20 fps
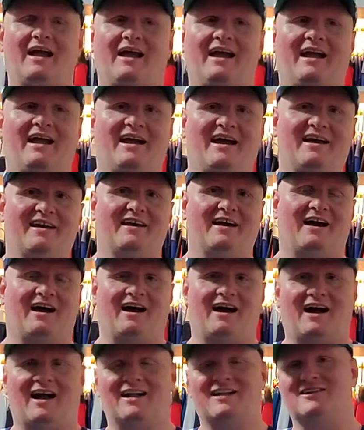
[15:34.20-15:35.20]
And
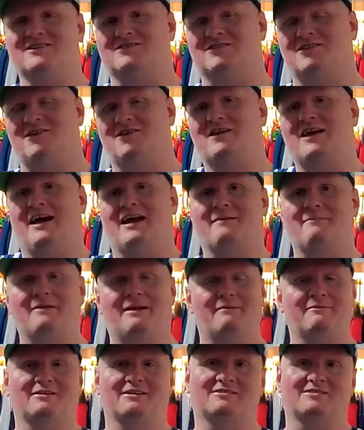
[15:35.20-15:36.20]
I just look at him
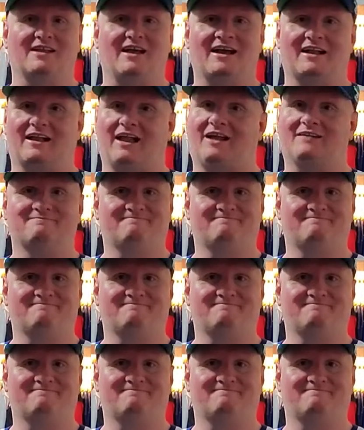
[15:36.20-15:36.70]
I'm just like,